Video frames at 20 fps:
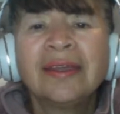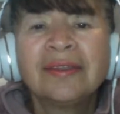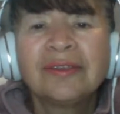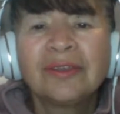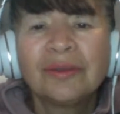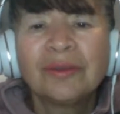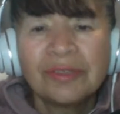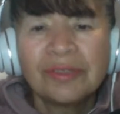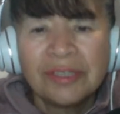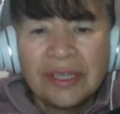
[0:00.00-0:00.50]

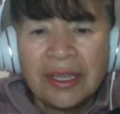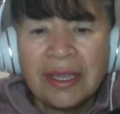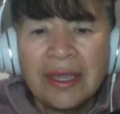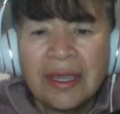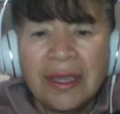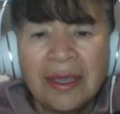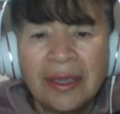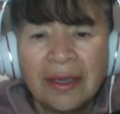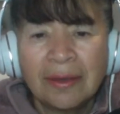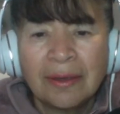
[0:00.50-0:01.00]
to
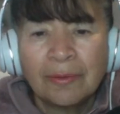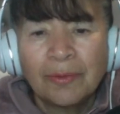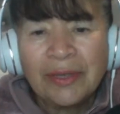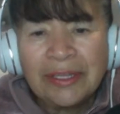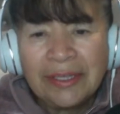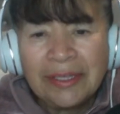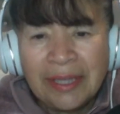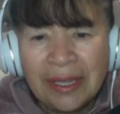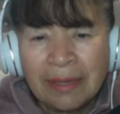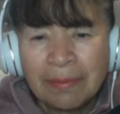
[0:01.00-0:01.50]
see
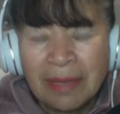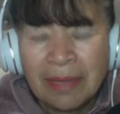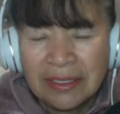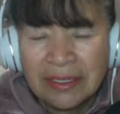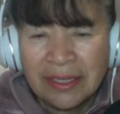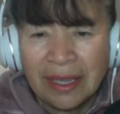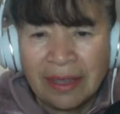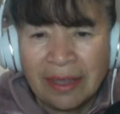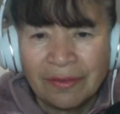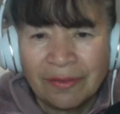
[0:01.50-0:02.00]
within
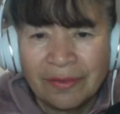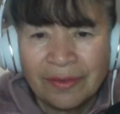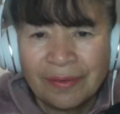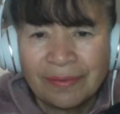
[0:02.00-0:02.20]
myself.